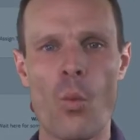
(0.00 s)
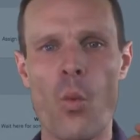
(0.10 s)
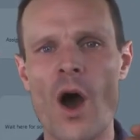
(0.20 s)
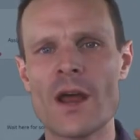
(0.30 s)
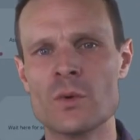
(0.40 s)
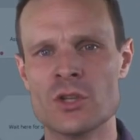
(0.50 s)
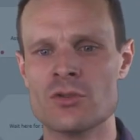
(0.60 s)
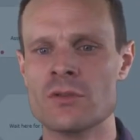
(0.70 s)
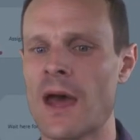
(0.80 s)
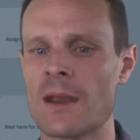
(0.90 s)
Why do we
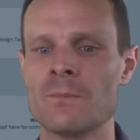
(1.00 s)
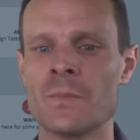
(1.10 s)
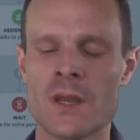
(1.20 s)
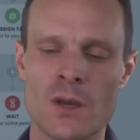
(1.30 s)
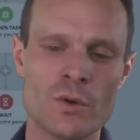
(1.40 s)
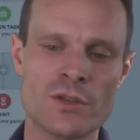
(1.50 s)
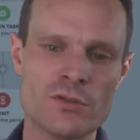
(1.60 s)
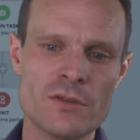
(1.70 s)
do that? We do